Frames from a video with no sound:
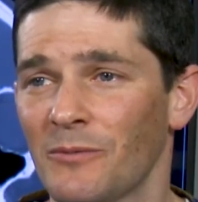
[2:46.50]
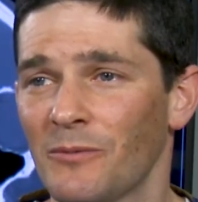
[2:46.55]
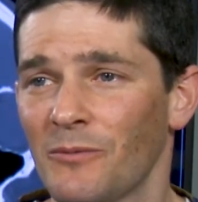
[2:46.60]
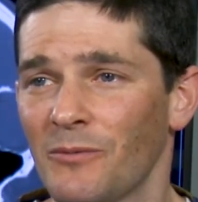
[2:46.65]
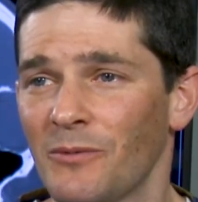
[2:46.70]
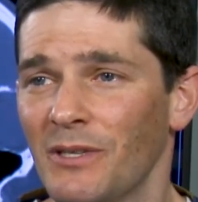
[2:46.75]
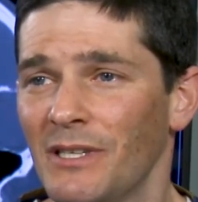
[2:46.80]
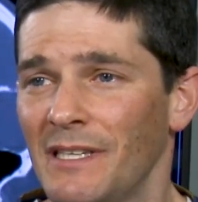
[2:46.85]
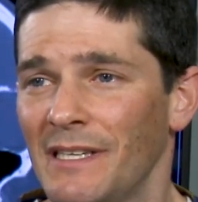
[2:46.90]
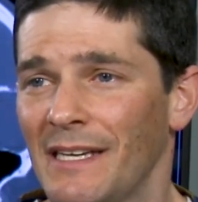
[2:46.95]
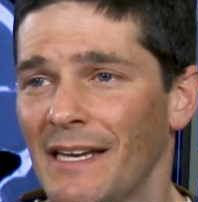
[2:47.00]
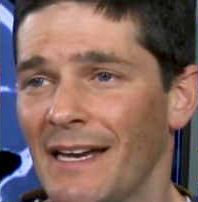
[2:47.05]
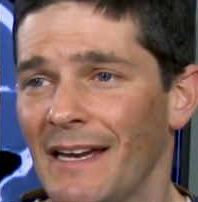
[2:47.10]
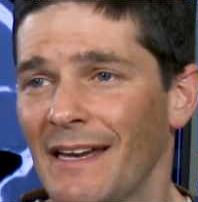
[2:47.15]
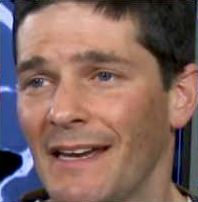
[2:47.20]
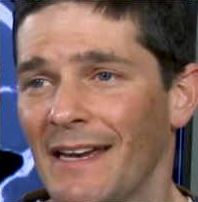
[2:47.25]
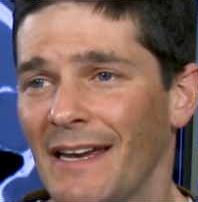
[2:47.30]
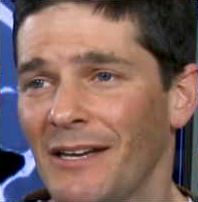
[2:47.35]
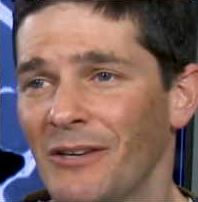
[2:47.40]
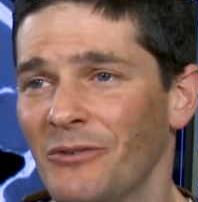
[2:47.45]
Really,
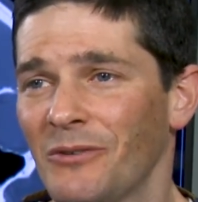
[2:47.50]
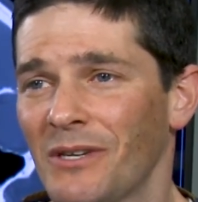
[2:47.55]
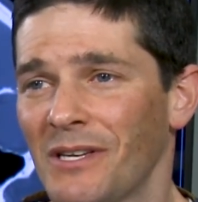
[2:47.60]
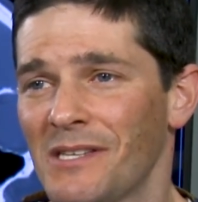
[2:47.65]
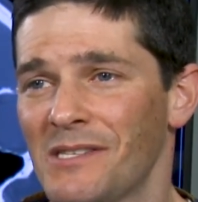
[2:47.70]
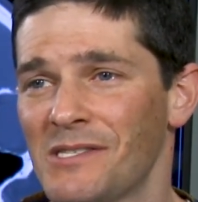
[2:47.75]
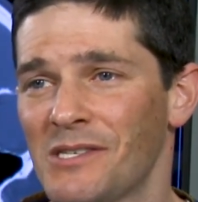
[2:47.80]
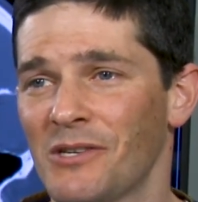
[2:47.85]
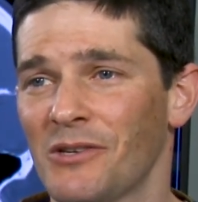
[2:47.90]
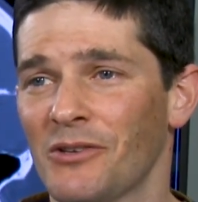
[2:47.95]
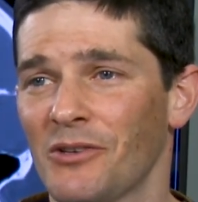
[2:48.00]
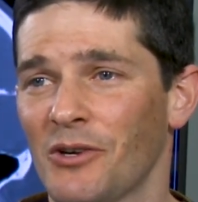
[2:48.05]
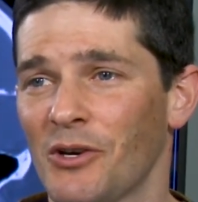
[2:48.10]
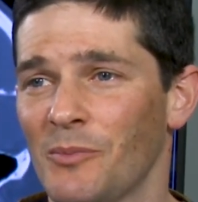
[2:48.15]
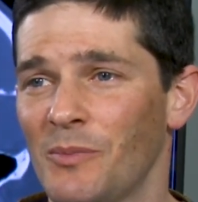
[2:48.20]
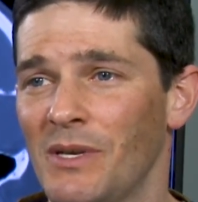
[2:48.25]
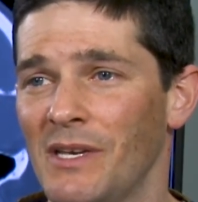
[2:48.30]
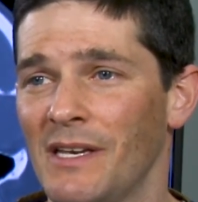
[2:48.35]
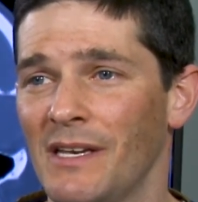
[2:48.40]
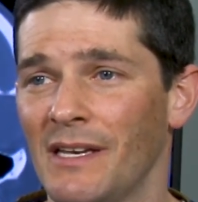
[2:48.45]
I don't consider there
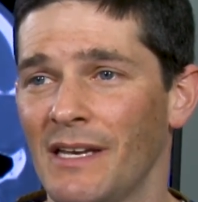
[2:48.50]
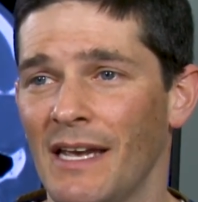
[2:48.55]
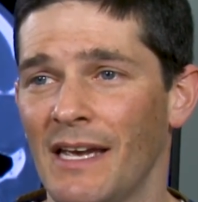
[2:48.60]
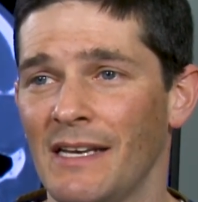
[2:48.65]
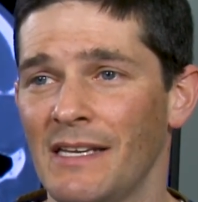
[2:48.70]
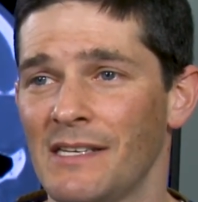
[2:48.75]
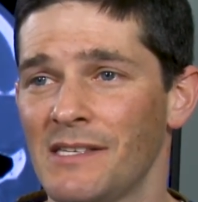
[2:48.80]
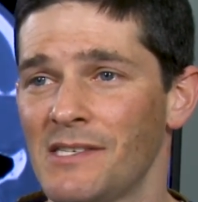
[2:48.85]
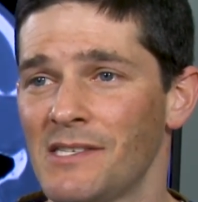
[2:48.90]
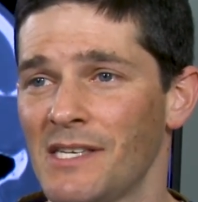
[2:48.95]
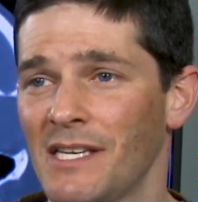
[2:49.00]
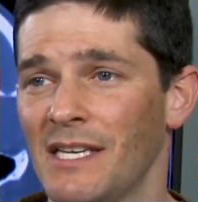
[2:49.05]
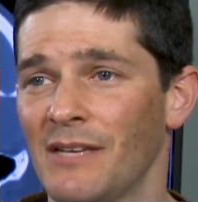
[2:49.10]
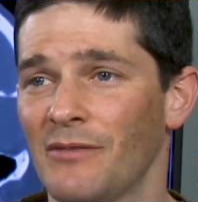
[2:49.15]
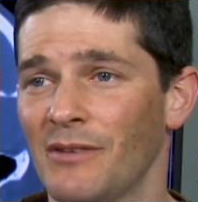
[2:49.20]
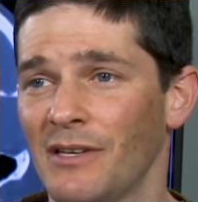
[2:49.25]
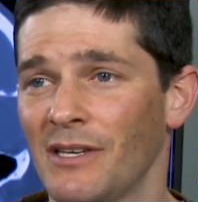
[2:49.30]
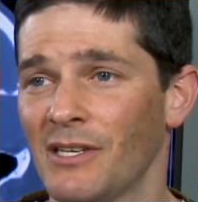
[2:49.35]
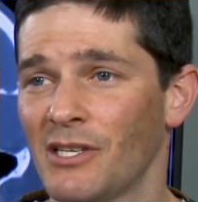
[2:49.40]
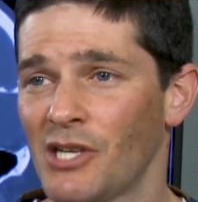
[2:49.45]
being any
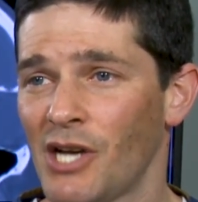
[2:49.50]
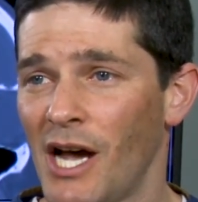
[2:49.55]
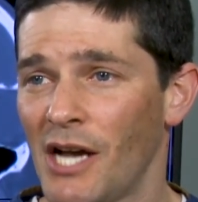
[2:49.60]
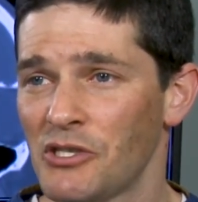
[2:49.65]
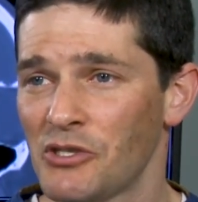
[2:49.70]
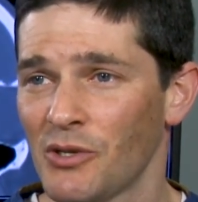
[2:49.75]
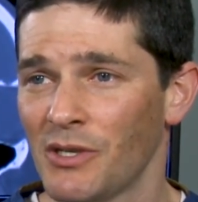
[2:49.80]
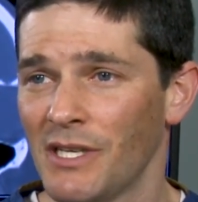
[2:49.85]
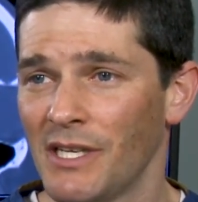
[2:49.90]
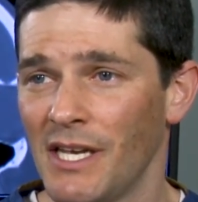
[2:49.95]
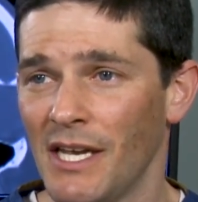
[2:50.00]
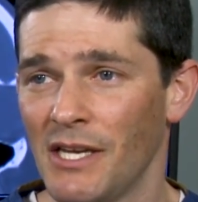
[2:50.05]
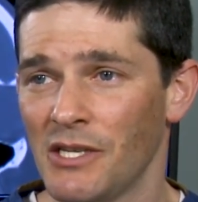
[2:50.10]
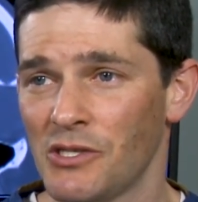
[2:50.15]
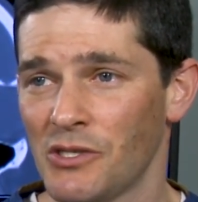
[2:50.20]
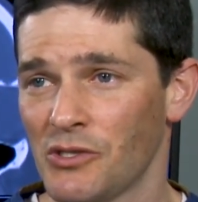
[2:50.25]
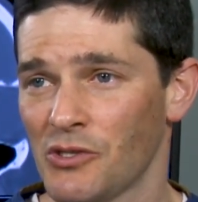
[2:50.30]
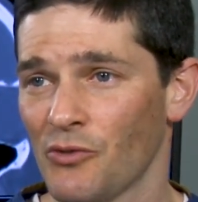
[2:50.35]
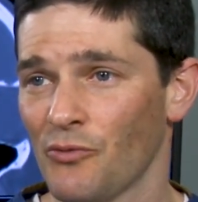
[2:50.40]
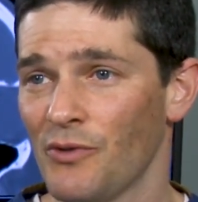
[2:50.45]
significant
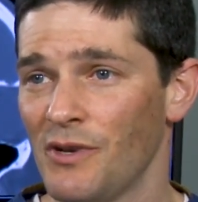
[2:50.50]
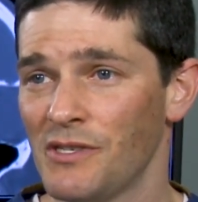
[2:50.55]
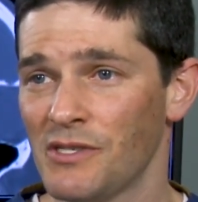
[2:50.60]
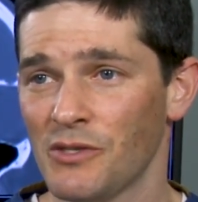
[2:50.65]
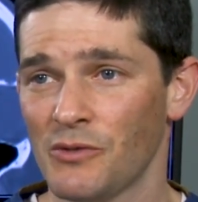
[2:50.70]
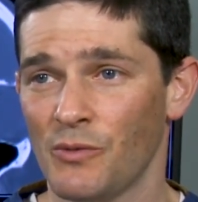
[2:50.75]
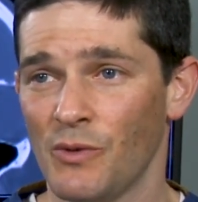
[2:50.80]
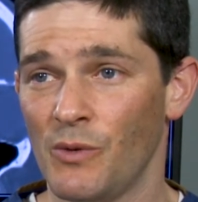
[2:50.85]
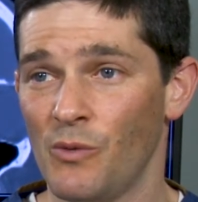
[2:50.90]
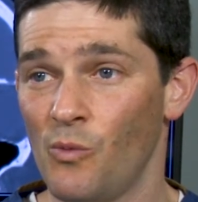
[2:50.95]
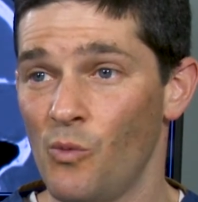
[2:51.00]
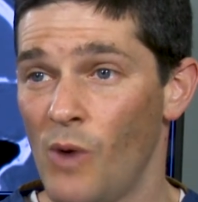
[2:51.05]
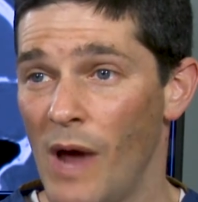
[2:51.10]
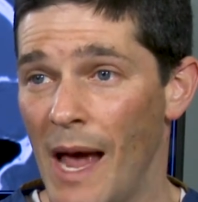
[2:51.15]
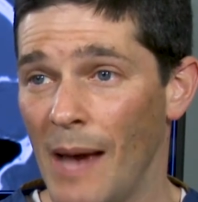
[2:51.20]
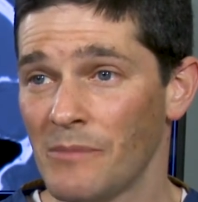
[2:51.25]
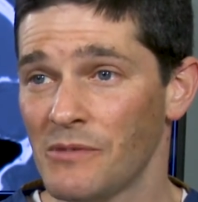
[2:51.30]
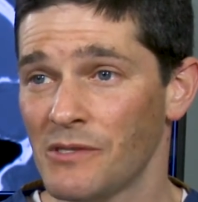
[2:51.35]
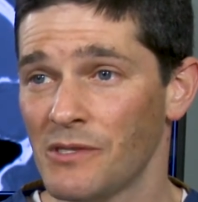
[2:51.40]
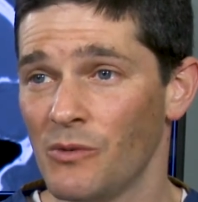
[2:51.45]
contraindications or reasons we
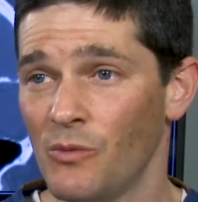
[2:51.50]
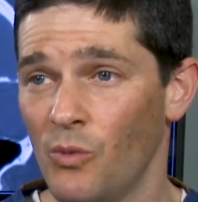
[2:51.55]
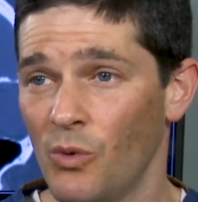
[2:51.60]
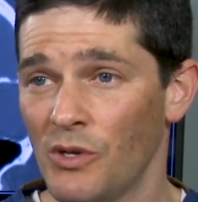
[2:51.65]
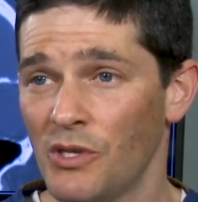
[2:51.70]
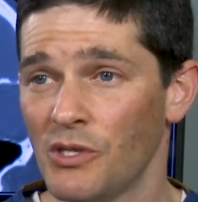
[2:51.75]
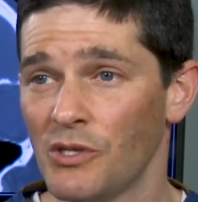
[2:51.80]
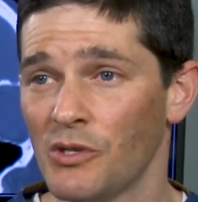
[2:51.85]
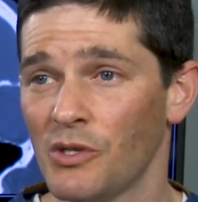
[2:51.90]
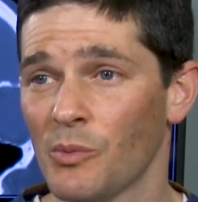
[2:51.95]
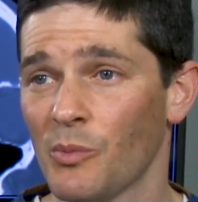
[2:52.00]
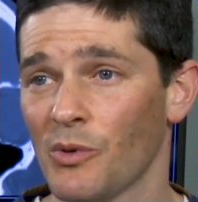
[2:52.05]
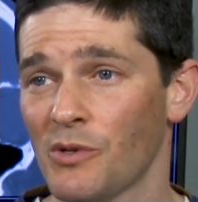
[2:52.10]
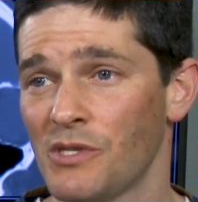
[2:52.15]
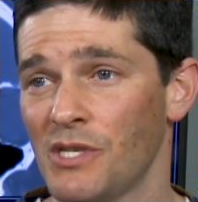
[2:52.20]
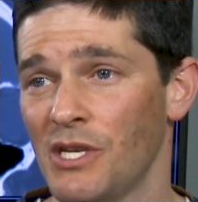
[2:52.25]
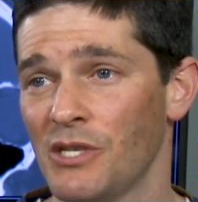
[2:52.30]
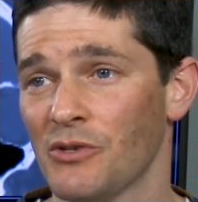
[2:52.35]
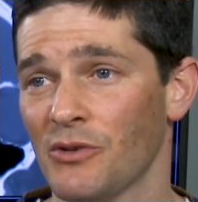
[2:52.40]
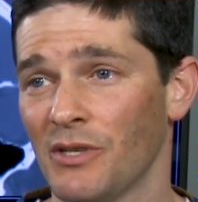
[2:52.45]
absolutely wouldn't do the
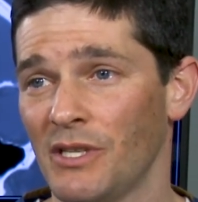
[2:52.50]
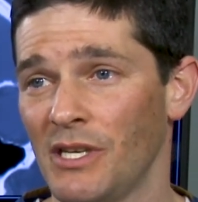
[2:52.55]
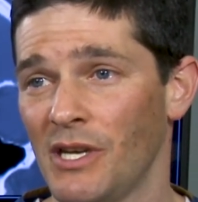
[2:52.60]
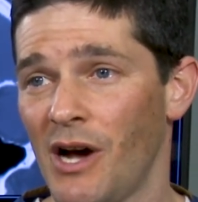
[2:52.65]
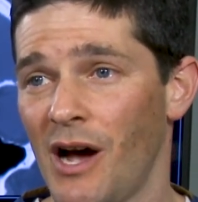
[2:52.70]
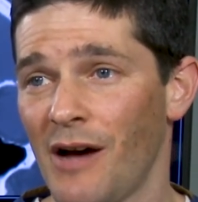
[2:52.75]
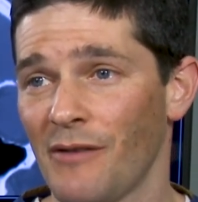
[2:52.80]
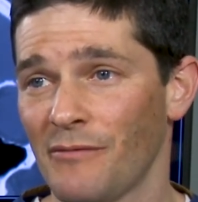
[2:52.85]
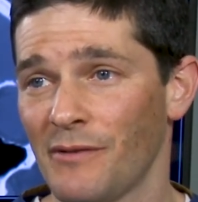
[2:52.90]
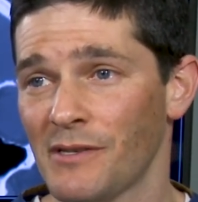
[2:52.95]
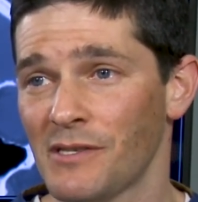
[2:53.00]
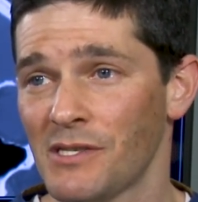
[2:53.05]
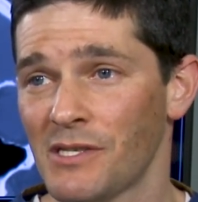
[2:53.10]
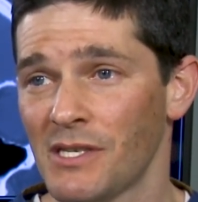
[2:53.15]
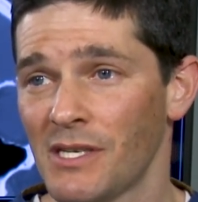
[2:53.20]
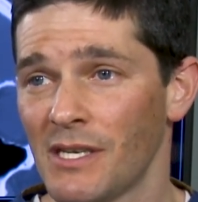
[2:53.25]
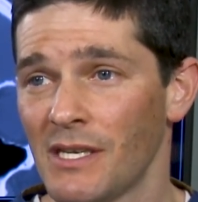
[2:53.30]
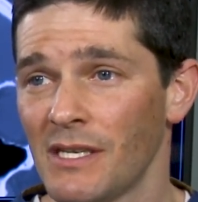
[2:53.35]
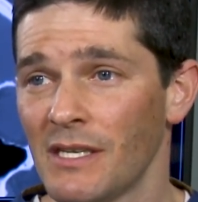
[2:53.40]
procedure in the office.